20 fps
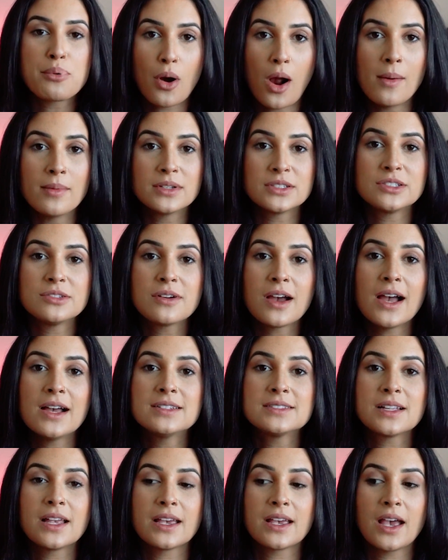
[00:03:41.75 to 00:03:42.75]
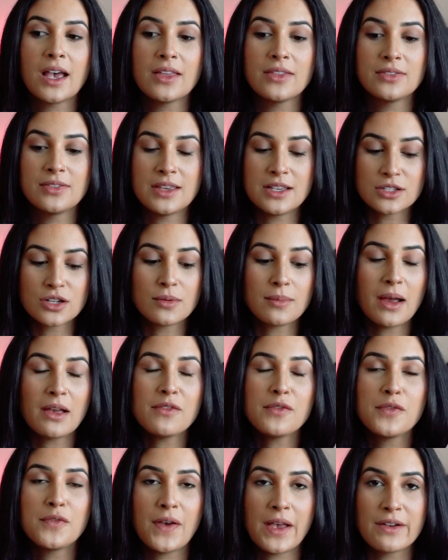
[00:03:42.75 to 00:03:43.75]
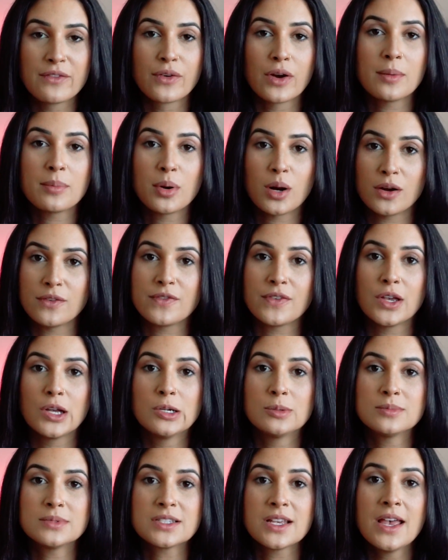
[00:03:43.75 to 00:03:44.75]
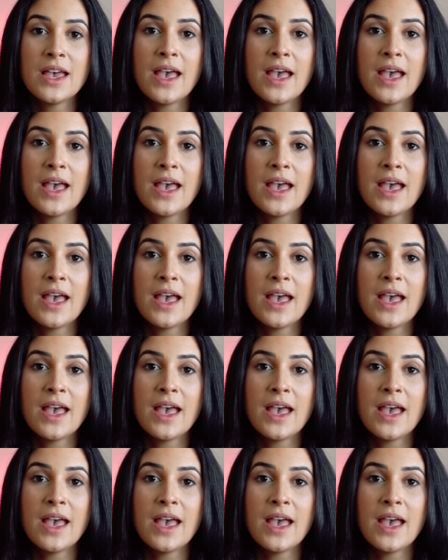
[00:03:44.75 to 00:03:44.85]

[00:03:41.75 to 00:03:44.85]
promise you guys, like, these are my favorite perfumes,